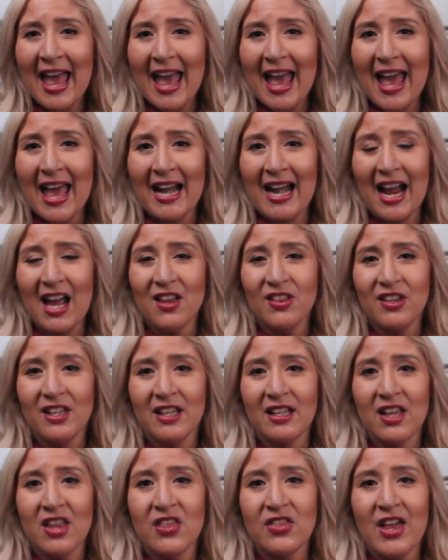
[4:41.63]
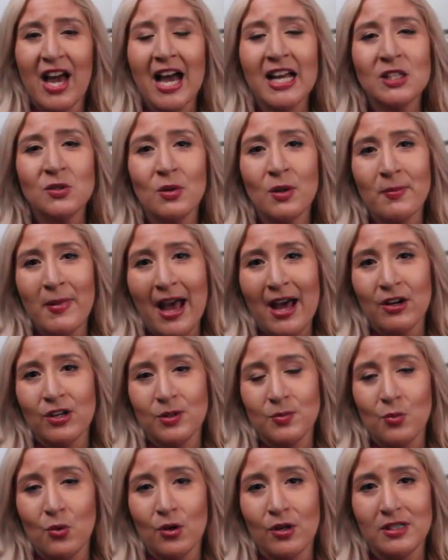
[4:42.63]
And I think that's what
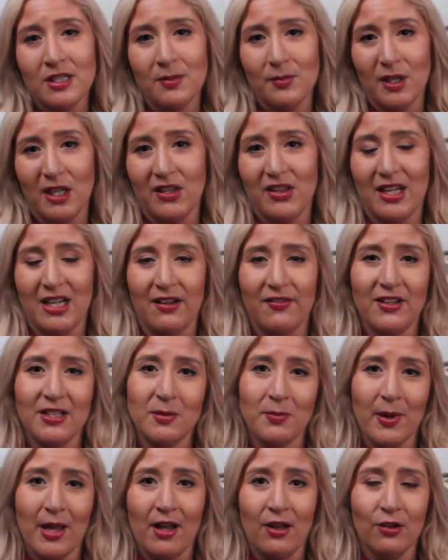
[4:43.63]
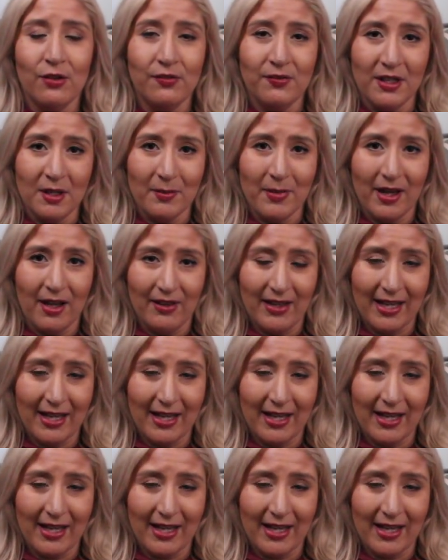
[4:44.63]
matters more to me than if it's male or female.